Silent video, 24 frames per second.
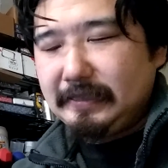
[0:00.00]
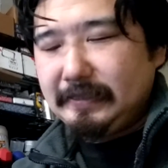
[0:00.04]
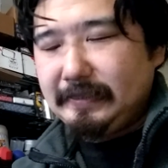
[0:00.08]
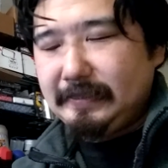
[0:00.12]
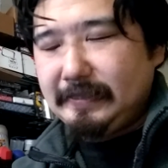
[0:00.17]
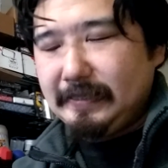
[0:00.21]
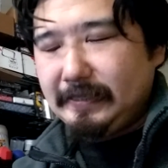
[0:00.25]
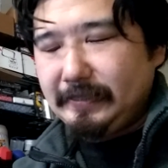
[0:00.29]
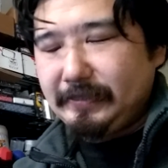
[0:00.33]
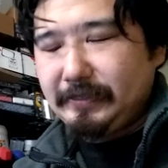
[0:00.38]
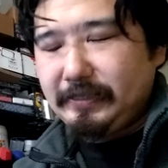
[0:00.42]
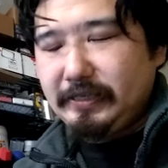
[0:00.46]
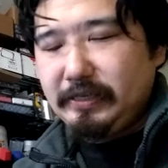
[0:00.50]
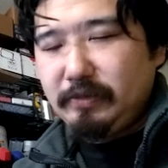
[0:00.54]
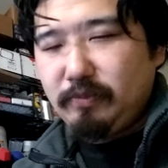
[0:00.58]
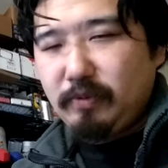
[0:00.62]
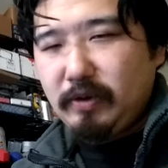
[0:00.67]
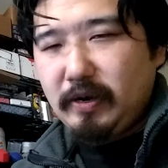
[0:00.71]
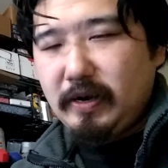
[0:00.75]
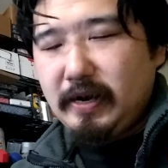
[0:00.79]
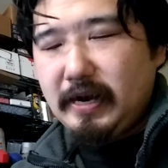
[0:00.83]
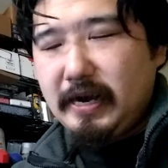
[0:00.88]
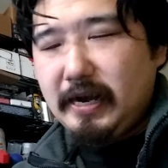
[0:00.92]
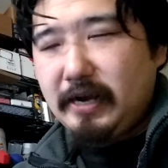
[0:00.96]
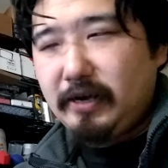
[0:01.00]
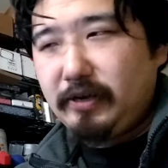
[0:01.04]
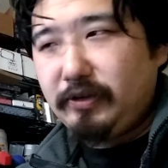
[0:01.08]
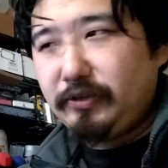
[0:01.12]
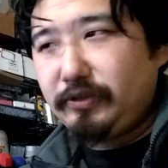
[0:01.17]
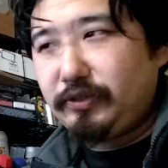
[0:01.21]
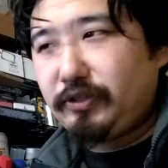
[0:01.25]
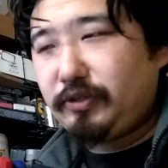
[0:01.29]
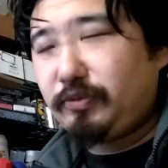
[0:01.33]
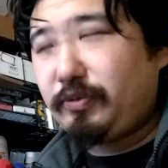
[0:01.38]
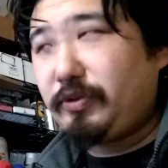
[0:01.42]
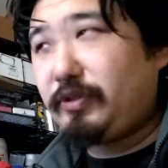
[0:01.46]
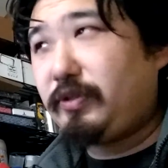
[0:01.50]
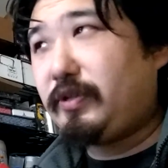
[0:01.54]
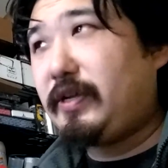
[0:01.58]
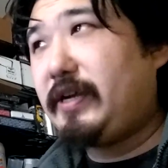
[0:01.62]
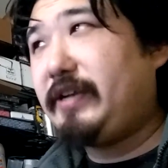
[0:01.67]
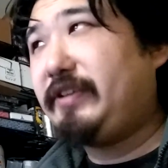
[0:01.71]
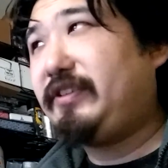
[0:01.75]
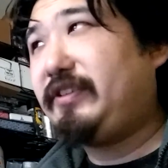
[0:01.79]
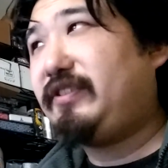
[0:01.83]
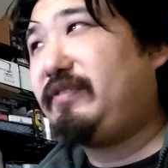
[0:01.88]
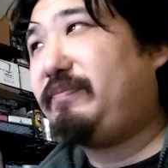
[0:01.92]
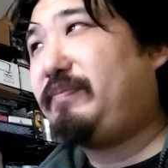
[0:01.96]
dusty warehouse with
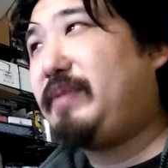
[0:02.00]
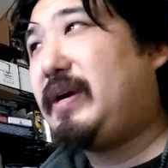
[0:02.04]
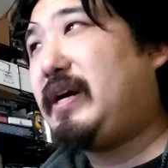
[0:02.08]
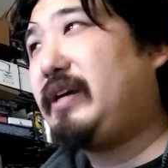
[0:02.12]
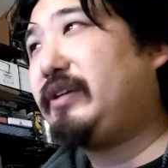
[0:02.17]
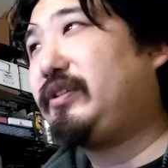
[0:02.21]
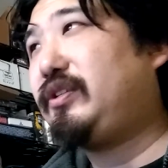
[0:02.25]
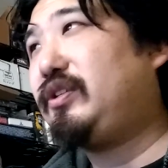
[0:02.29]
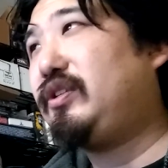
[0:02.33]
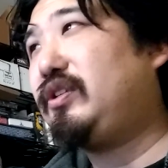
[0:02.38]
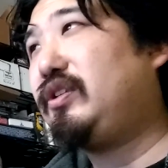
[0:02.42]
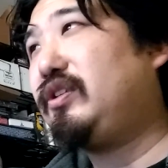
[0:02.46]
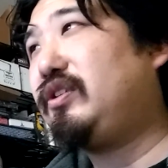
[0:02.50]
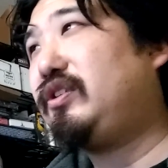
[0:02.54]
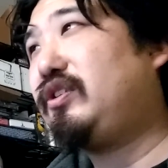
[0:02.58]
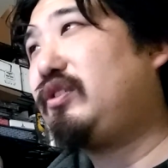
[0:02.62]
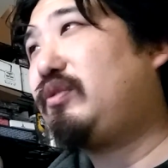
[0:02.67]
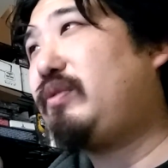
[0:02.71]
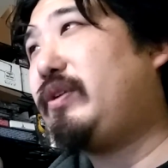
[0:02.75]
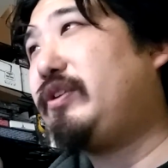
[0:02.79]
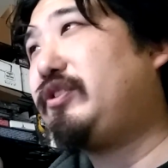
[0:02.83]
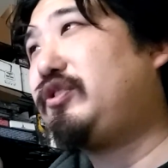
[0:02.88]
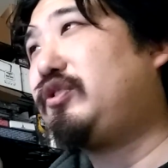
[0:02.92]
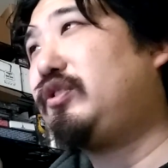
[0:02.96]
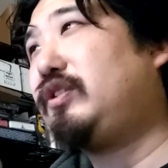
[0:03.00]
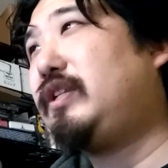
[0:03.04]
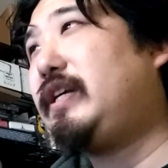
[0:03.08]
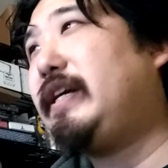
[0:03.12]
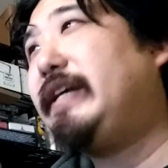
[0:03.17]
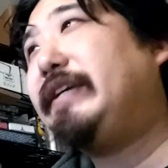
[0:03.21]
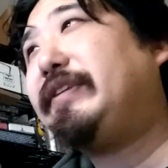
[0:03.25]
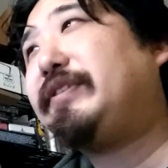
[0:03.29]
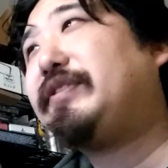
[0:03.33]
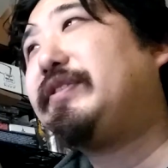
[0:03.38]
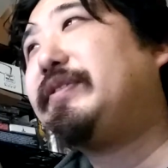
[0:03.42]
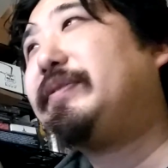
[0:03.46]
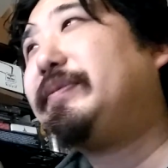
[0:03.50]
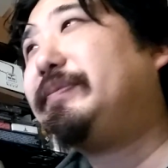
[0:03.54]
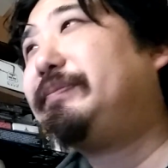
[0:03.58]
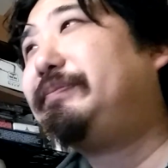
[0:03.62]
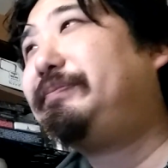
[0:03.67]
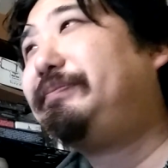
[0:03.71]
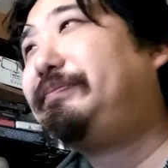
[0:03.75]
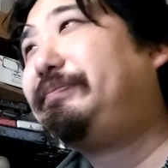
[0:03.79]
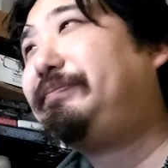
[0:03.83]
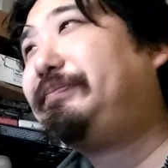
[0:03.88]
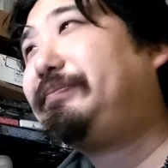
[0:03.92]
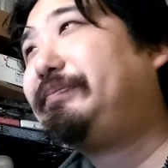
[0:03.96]
lines of boxes and sequential lights.
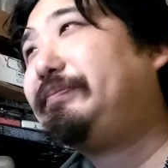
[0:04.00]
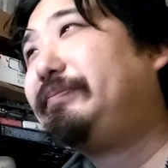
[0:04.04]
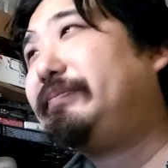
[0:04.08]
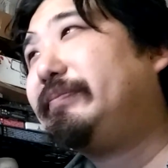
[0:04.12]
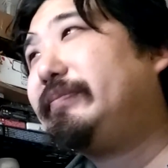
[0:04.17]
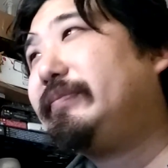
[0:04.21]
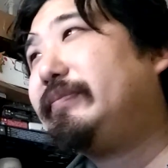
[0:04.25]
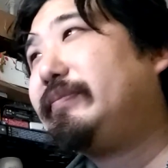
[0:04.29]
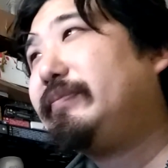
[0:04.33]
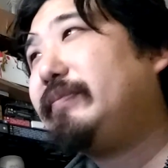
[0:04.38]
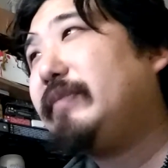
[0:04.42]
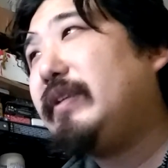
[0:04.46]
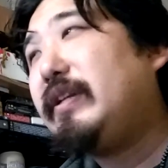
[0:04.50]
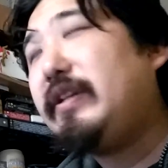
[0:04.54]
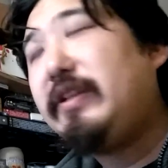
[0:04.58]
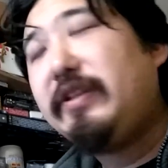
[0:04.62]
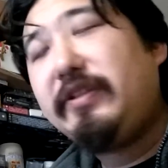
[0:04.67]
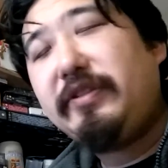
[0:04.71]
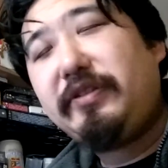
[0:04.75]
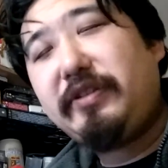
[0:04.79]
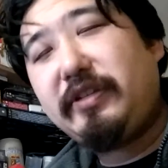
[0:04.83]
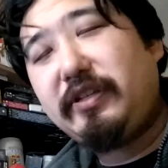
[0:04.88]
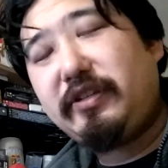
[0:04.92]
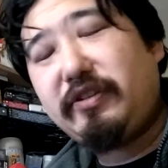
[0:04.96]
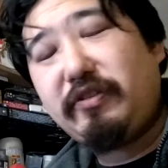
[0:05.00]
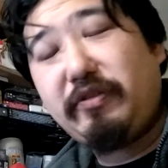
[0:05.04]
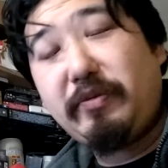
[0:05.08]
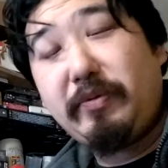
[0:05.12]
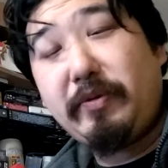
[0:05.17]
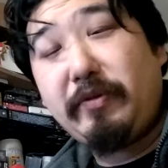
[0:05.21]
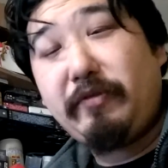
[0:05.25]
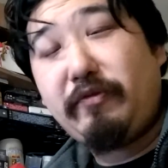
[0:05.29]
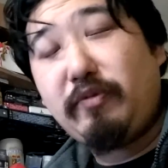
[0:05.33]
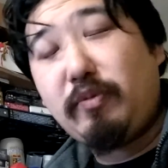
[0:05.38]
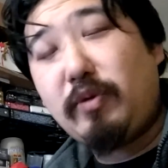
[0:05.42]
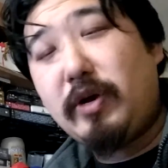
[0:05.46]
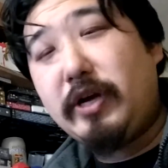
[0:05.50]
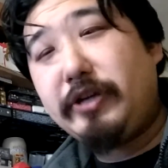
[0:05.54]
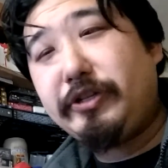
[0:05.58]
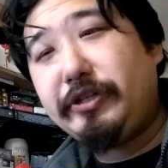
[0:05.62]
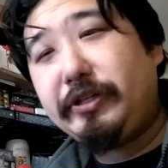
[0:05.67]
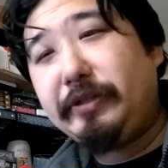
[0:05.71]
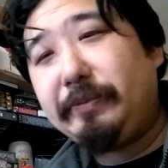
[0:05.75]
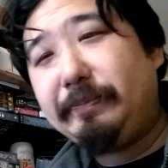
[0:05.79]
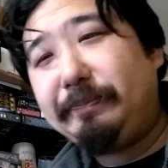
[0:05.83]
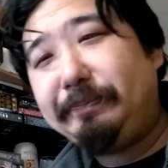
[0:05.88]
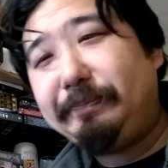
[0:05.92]
Thanks everybody for watching.